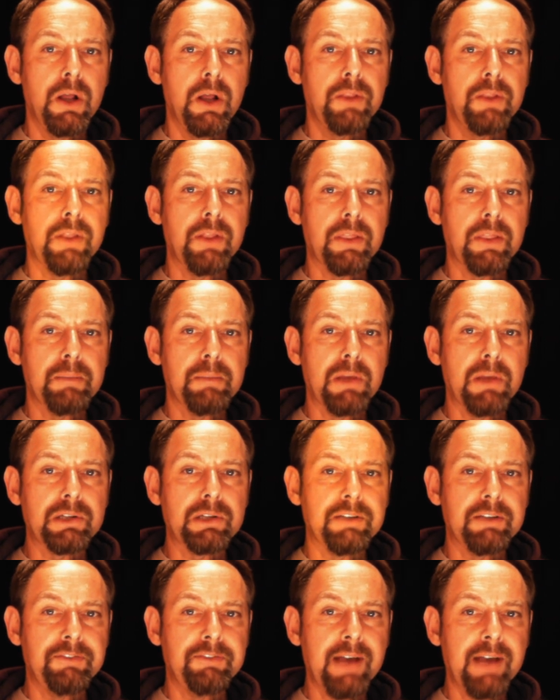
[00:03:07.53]
that the most
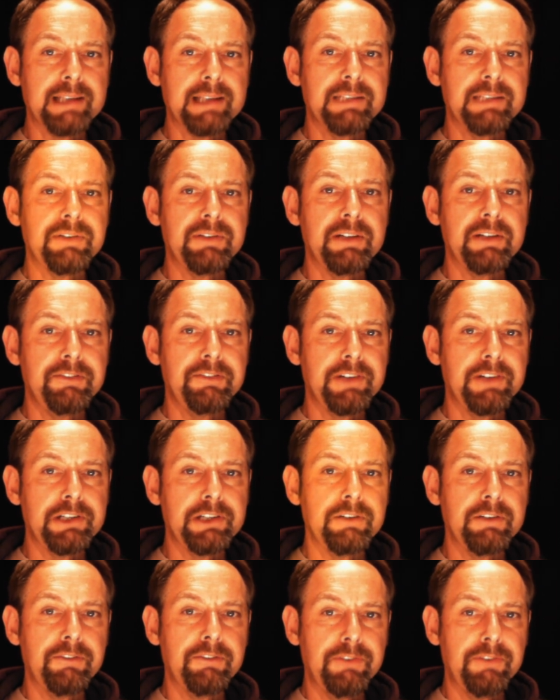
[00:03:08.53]
effective and
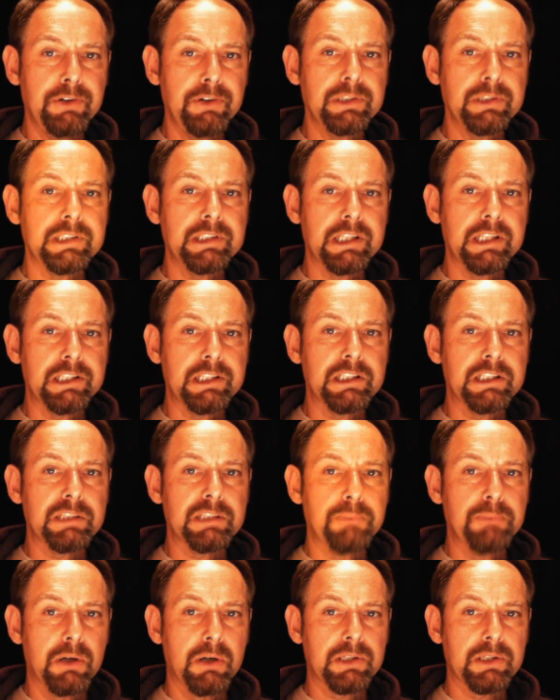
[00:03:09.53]
efficient food assistance
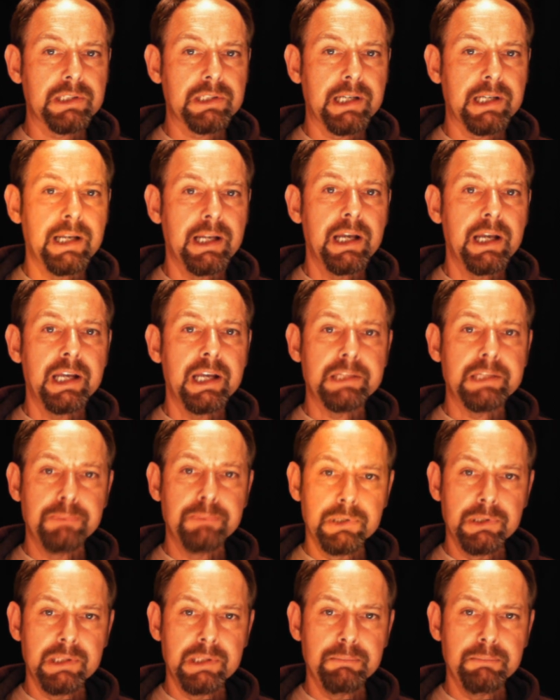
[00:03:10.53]
policy is
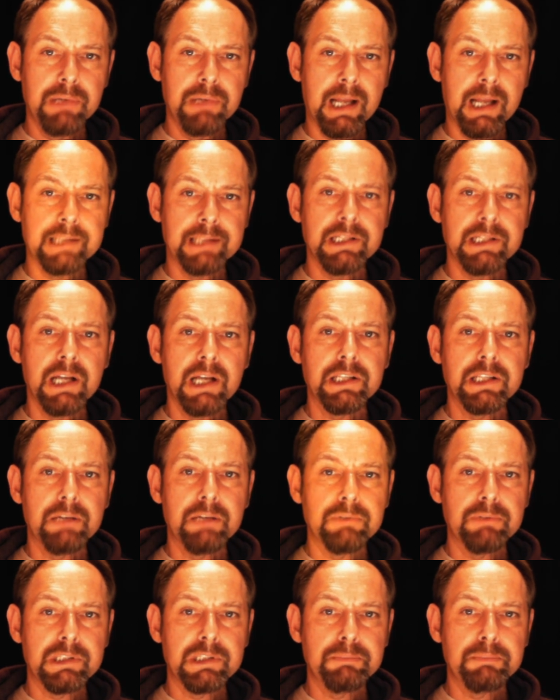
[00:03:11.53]
put in place that
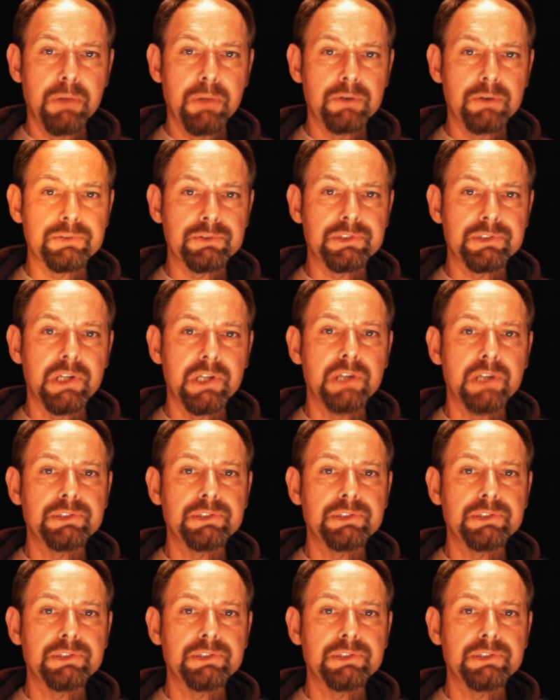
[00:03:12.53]
responds